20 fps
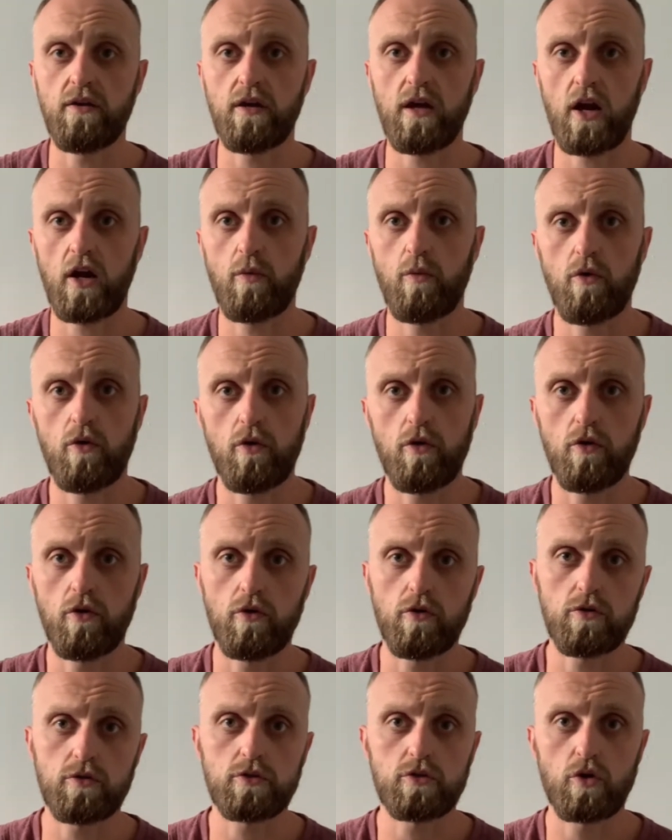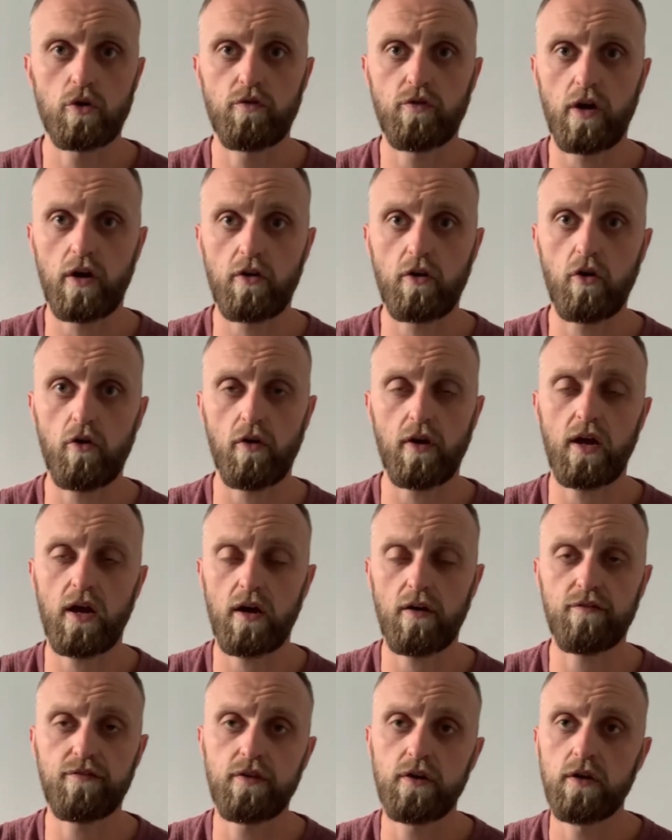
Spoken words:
Karrimor stuff I currently have,